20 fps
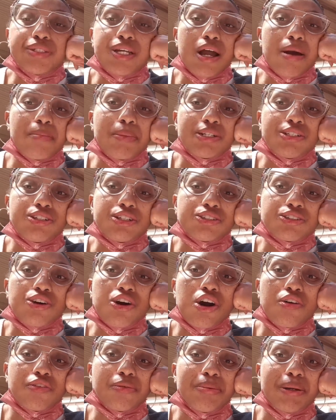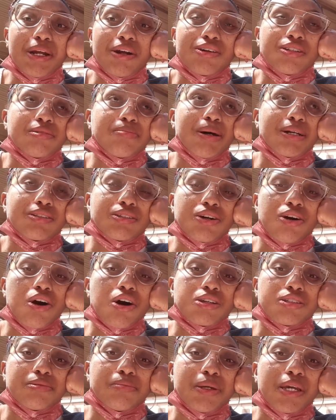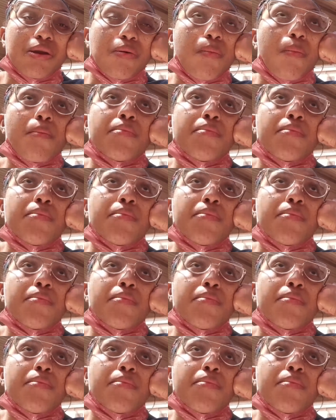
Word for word: how much this car repair is about to cost me.